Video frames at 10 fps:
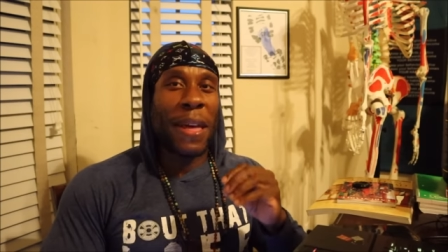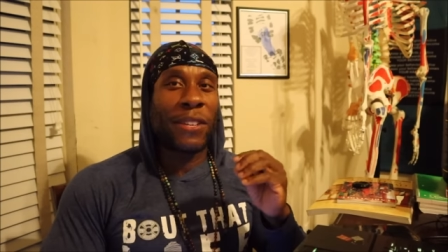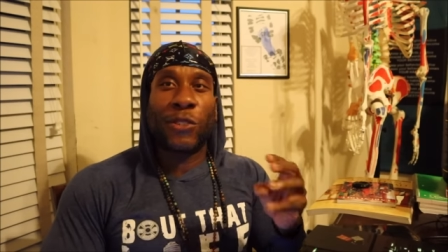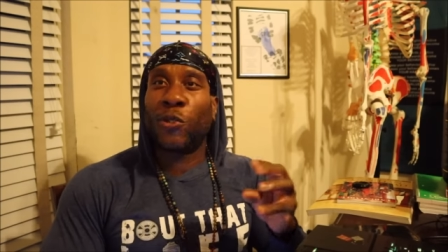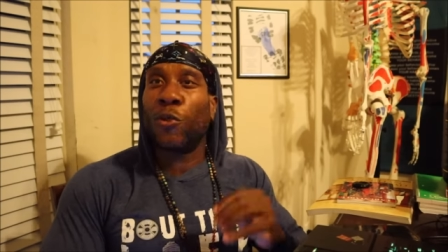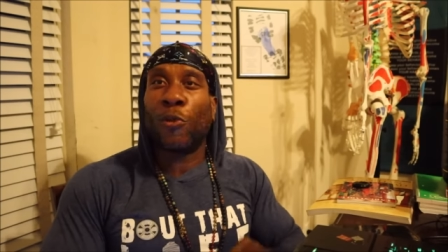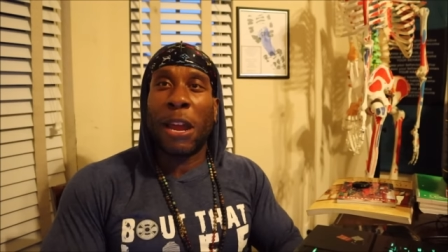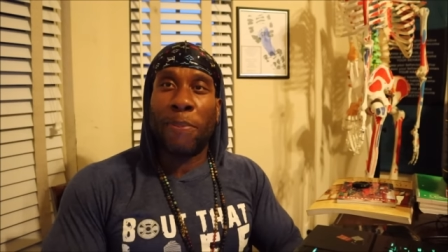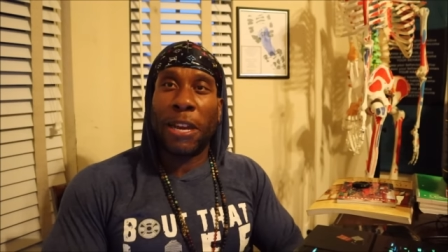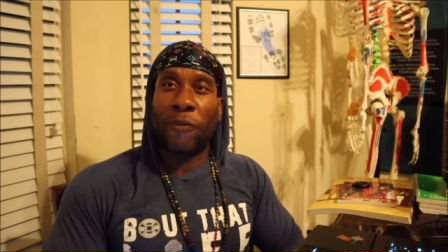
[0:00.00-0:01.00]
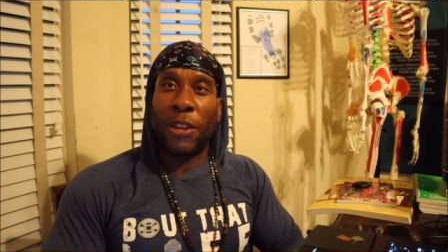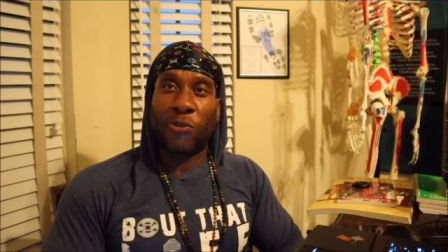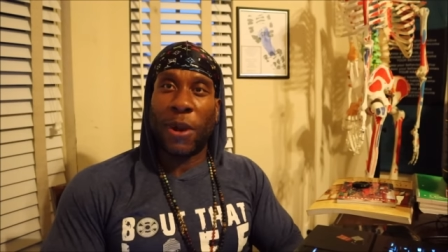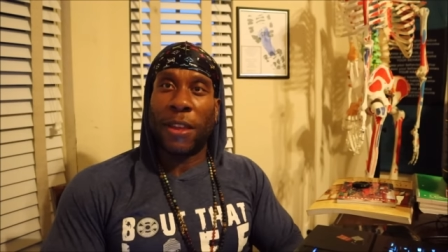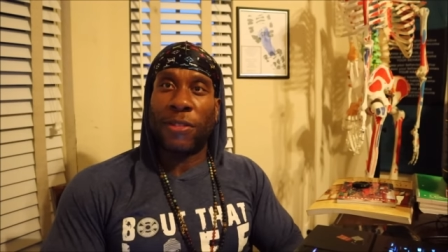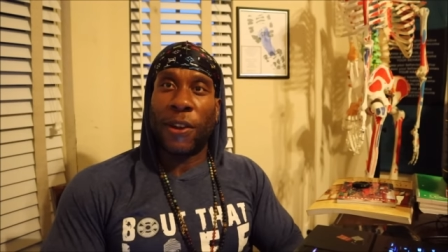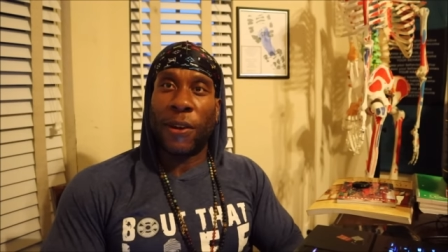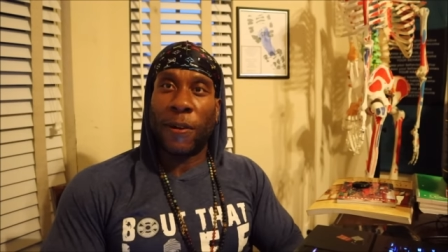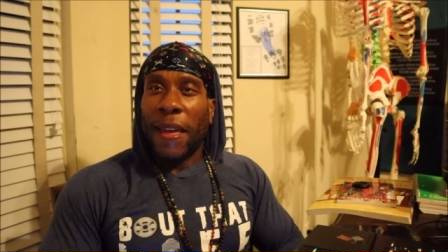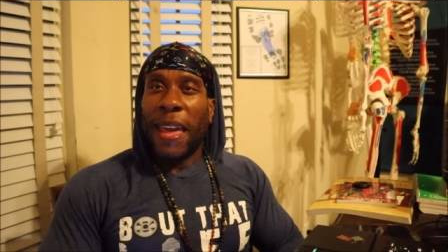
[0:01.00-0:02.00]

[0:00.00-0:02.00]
That's two great benefits right there.